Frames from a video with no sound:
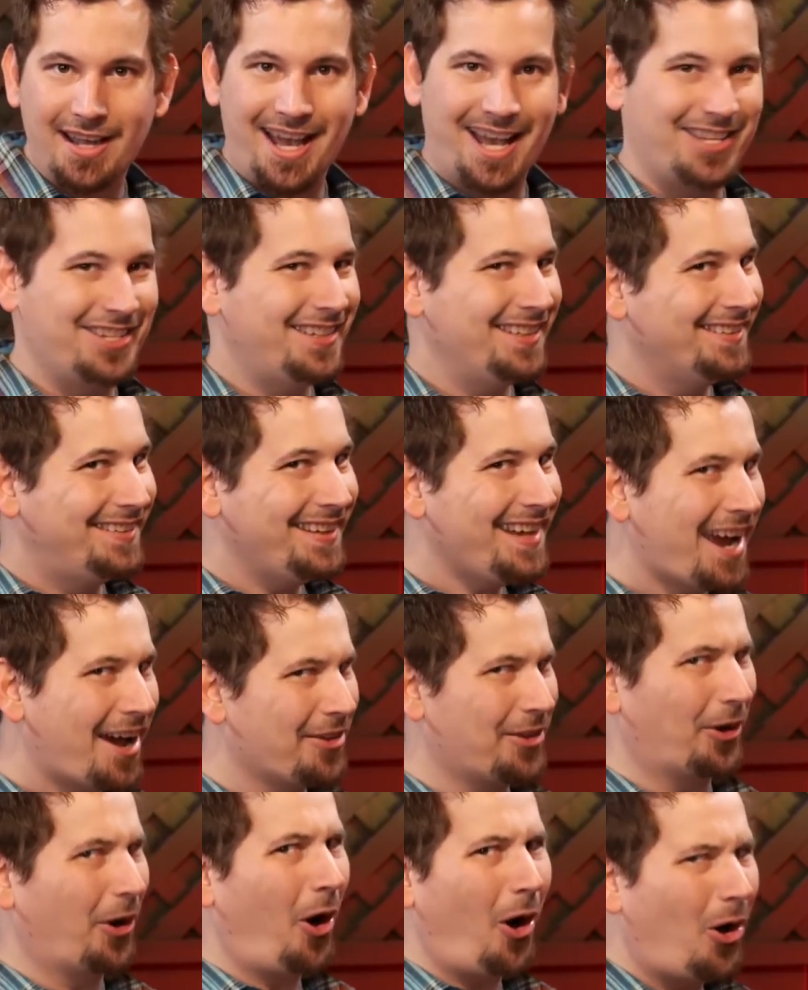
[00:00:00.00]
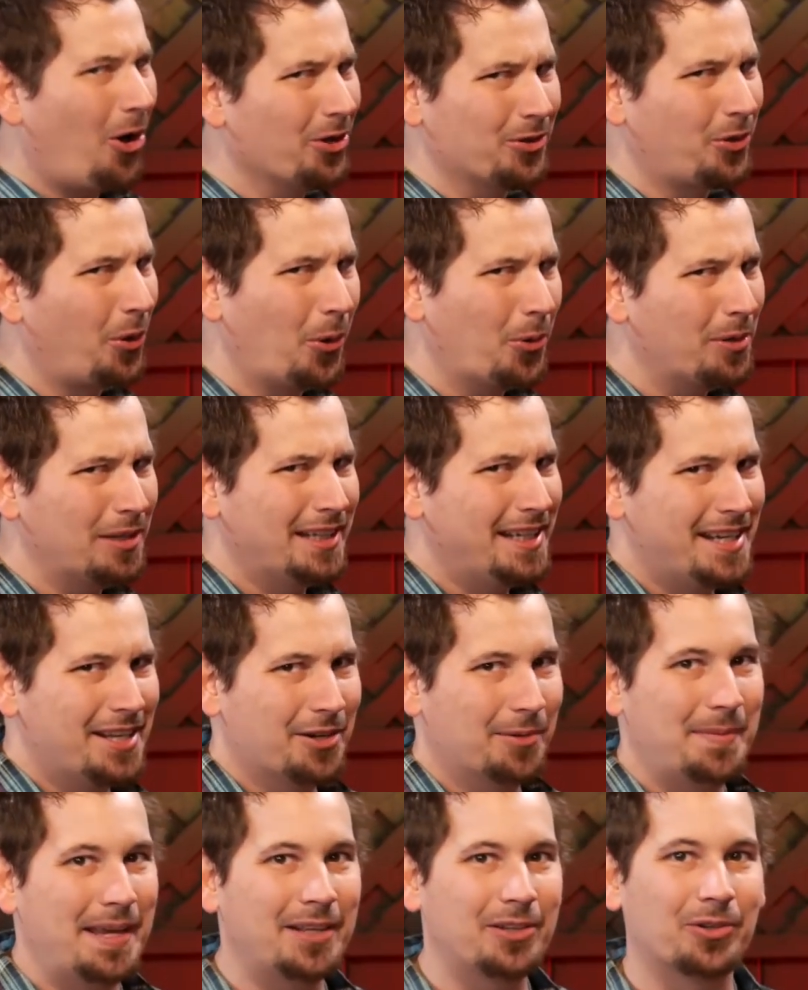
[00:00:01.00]
and you can see how they're all totally
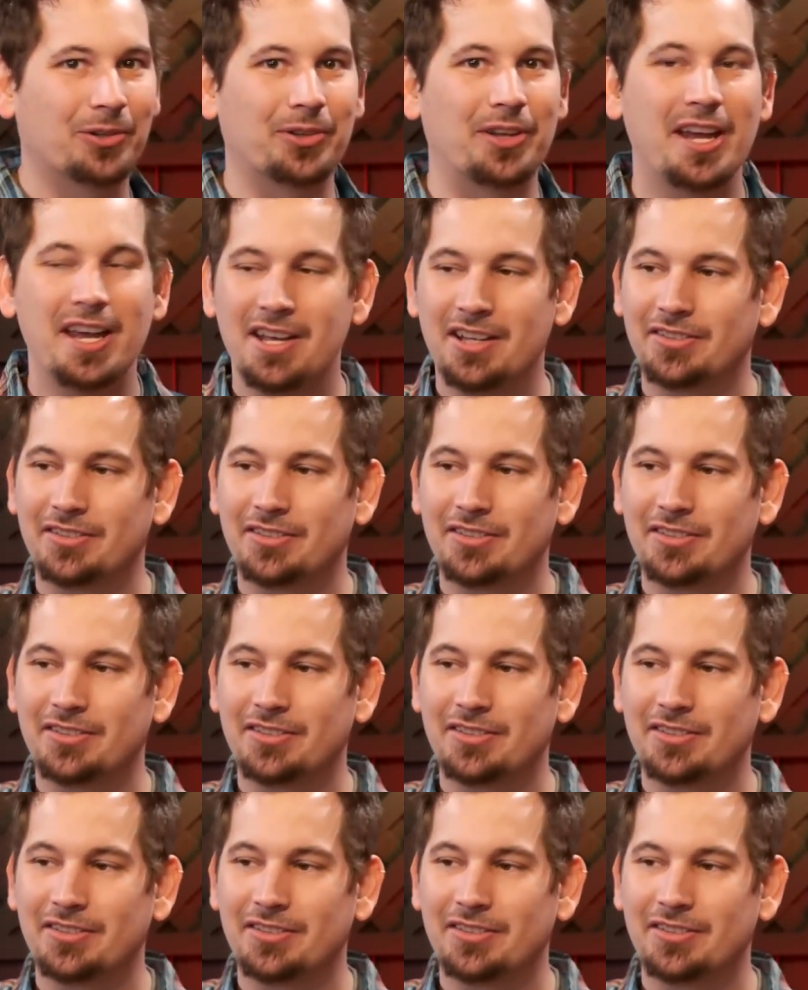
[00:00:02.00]
intermingled,